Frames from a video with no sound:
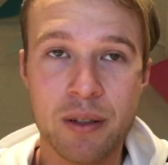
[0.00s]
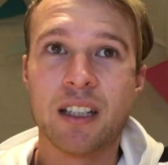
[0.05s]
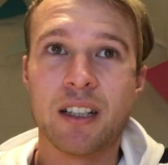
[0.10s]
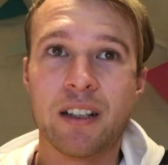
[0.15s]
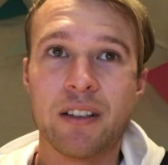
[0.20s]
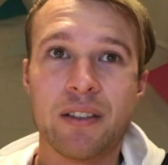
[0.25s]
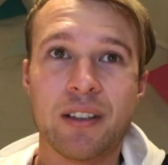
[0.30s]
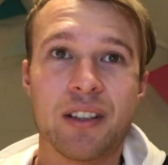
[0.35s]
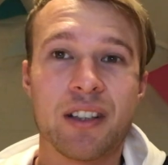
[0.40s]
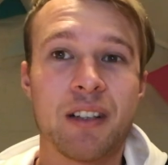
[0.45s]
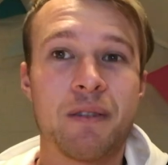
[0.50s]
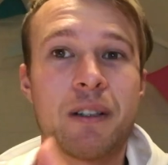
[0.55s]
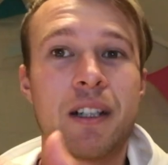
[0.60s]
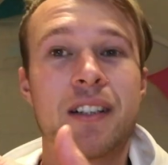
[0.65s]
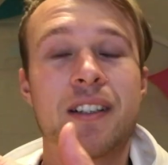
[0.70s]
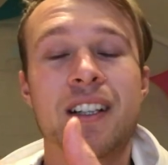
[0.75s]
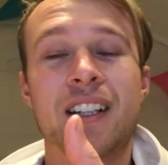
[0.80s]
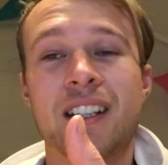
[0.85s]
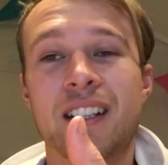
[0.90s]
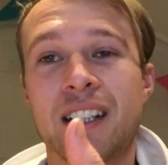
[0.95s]
Obviously my
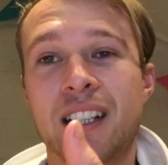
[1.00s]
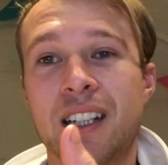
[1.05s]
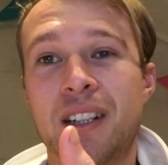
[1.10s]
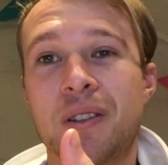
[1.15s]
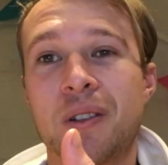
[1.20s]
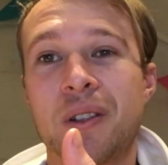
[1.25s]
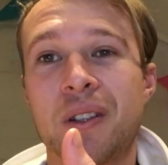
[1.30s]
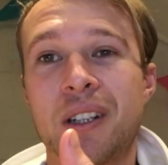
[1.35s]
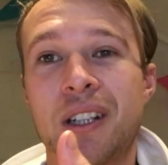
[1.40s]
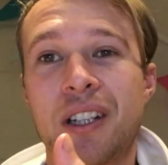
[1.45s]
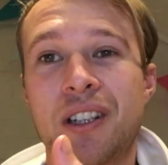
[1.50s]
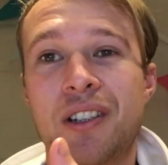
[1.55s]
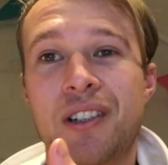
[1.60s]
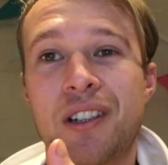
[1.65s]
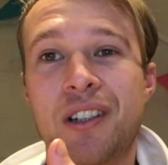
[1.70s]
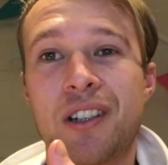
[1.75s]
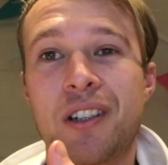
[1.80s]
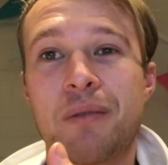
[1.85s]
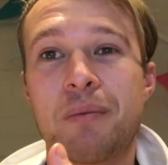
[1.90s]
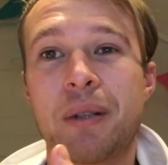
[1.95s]
technique quality
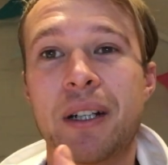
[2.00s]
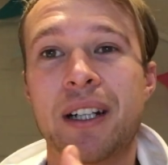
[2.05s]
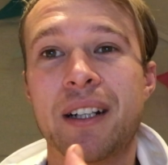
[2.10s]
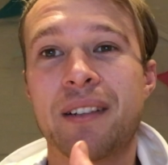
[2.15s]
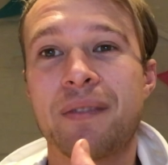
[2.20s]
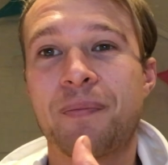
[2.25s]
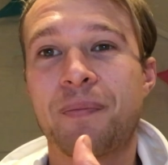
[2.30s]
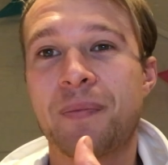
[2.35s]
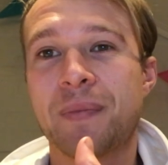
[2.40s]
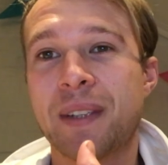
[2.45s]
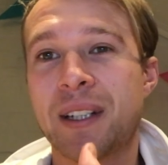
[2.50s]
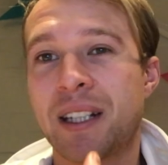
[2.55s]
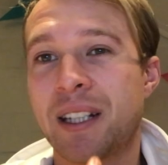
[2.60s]
showed, but